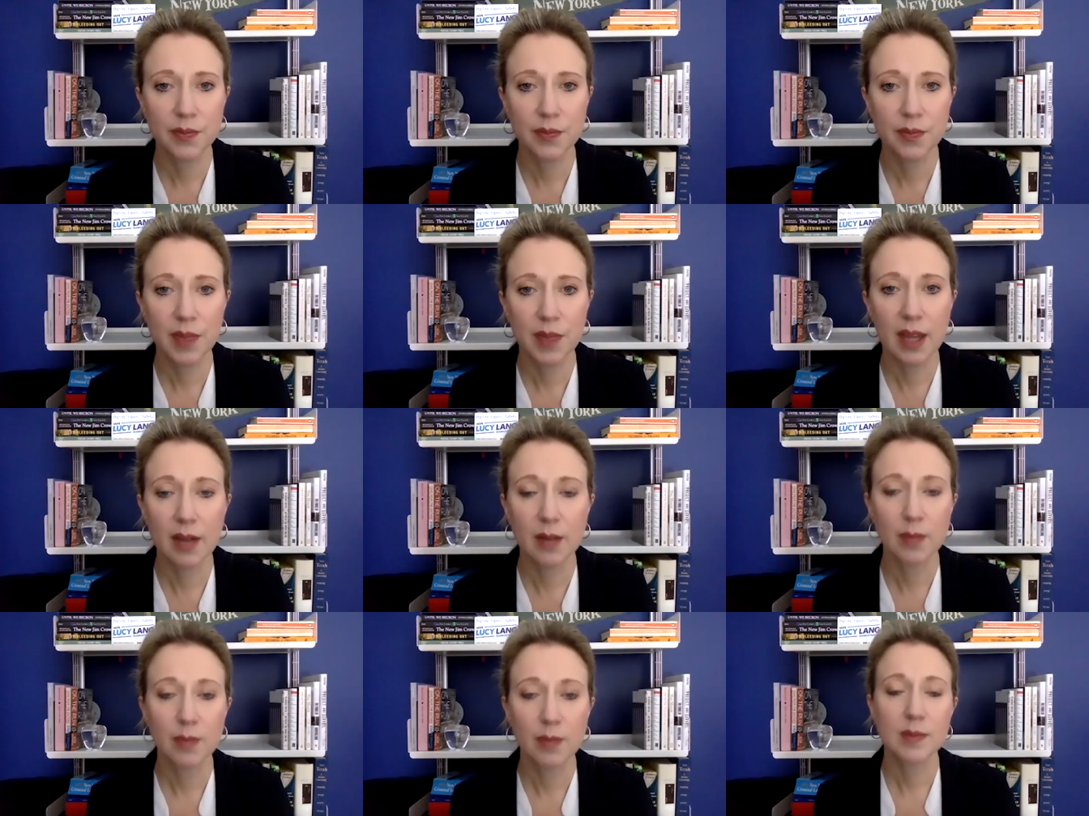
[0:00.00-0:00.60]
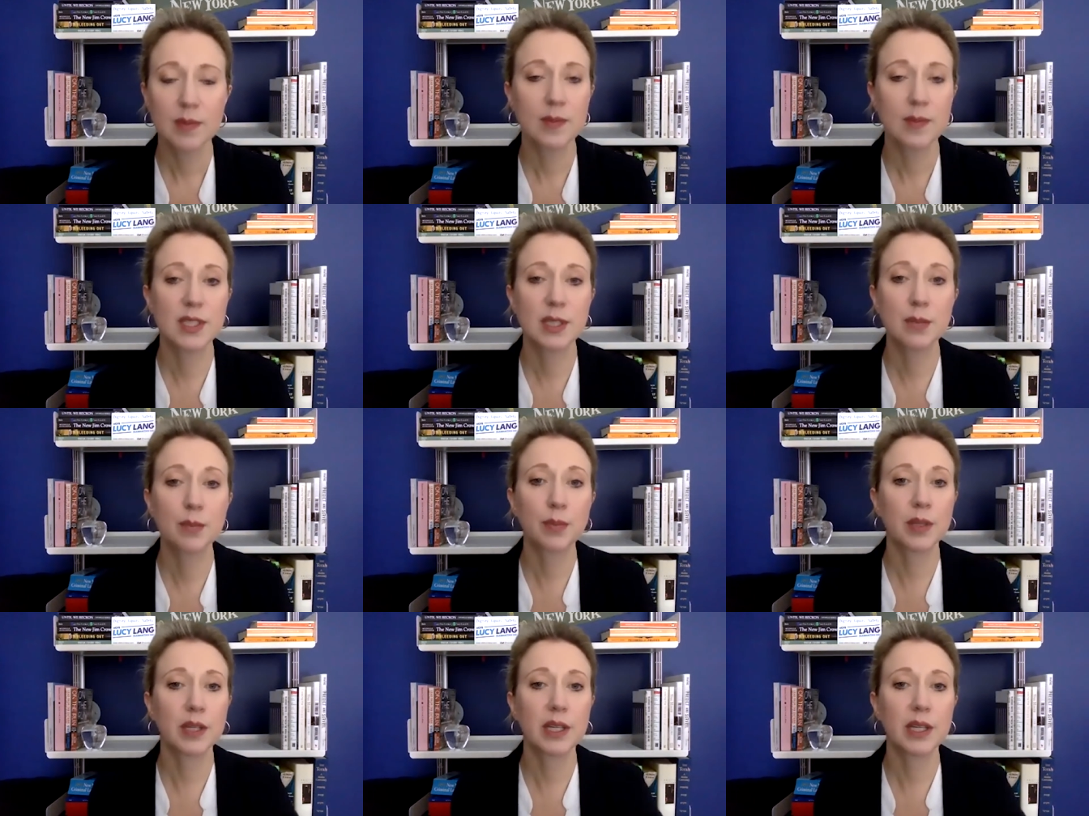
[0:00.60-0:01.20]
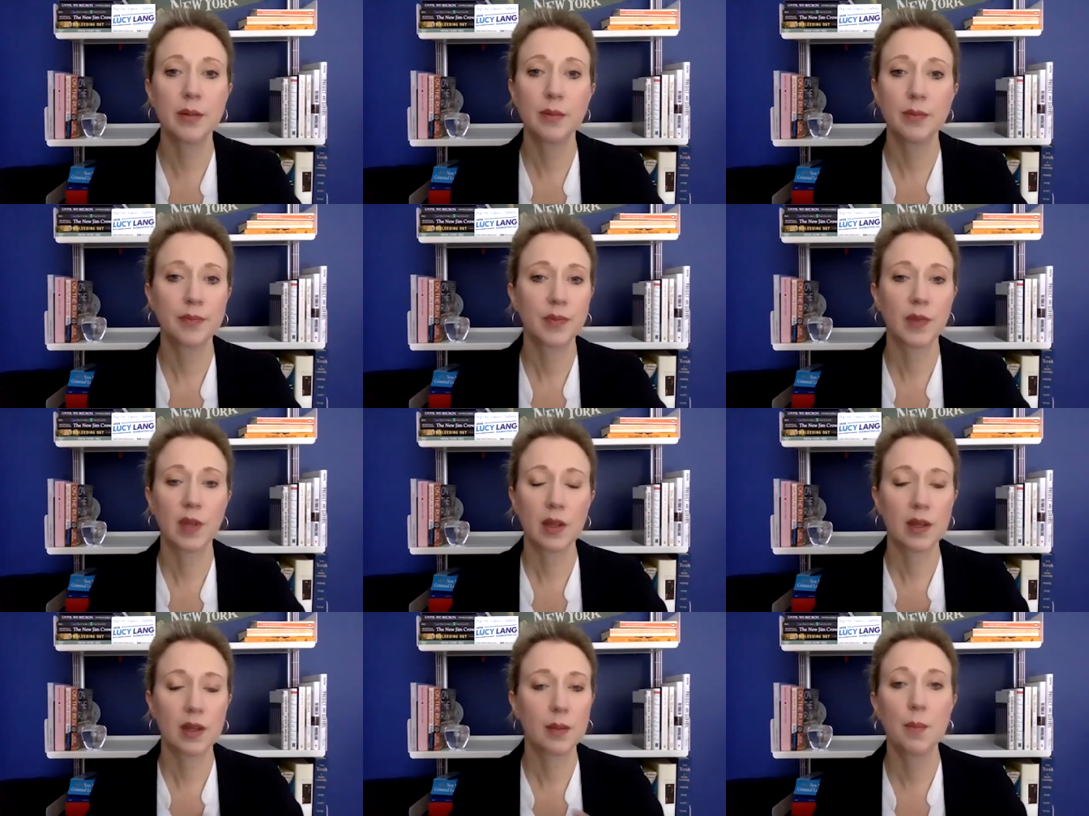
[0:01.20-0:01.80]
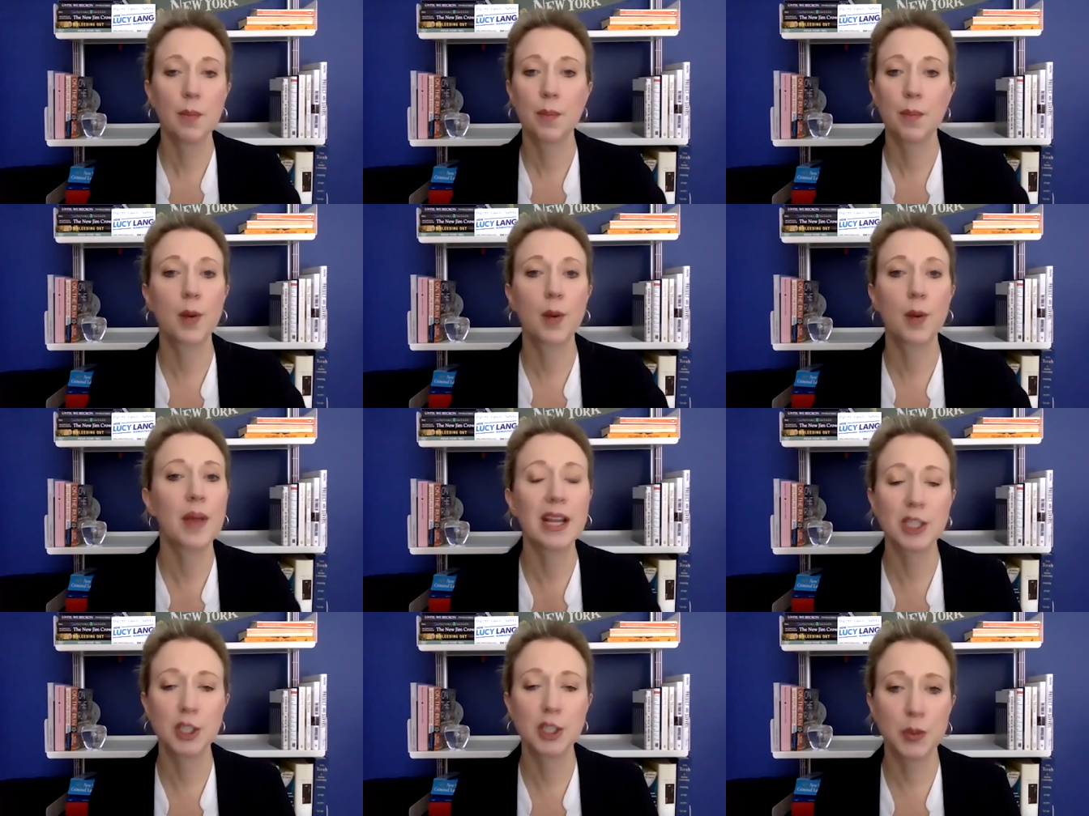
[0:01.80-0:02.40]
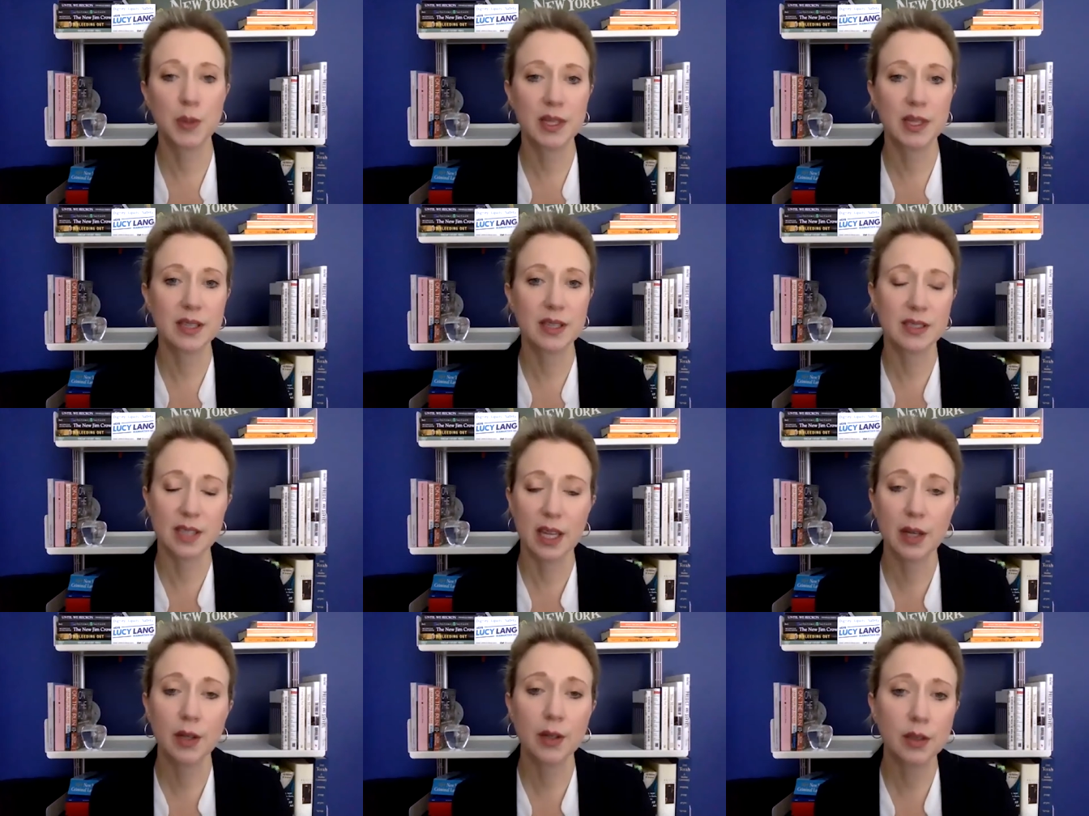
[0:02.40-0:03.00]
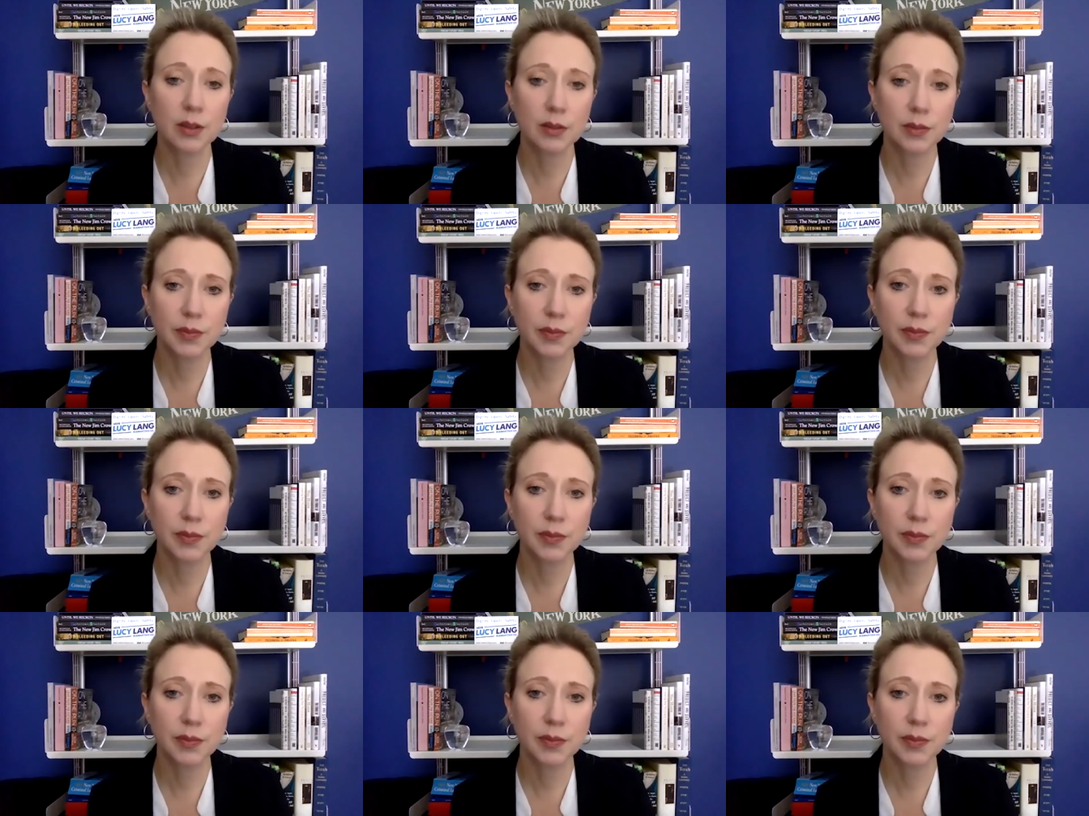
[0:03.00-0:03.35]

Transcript: that simply perpetuate the cycle.